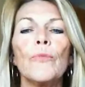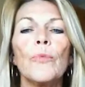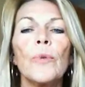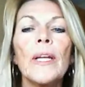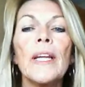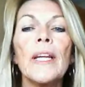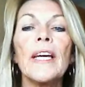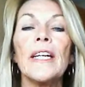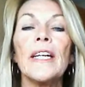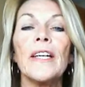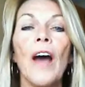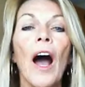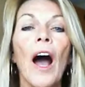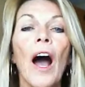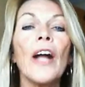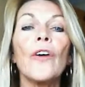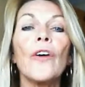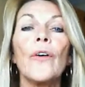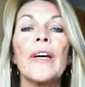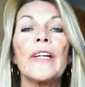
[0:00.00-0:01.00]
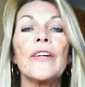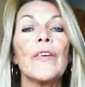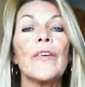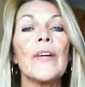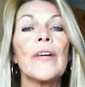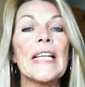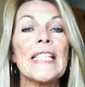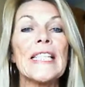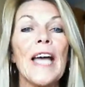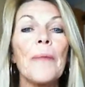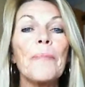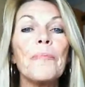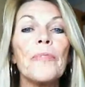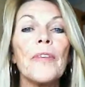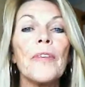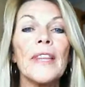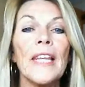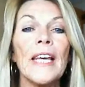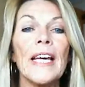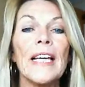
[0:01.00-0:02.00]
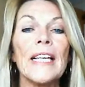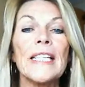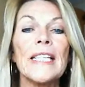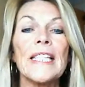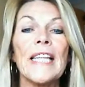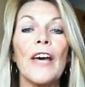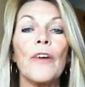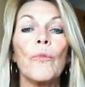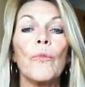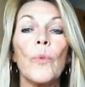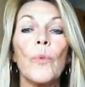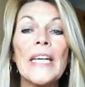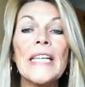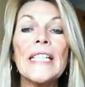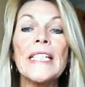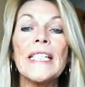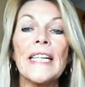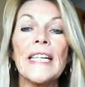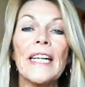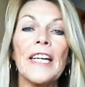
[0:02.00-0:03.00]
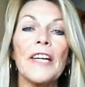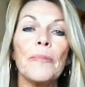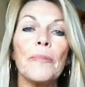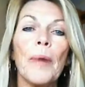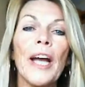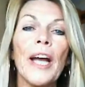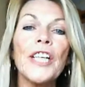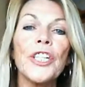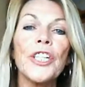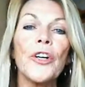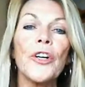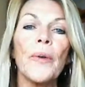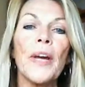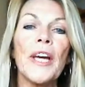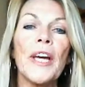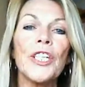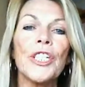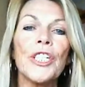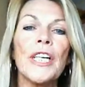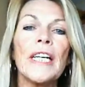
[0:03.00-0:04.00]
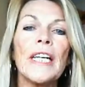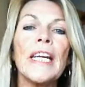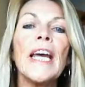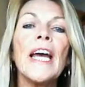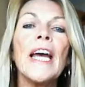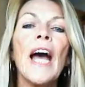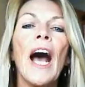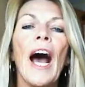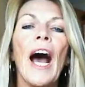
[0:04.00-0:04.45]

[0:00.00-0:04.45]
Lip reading: really not going to accept the things that we did in my generation.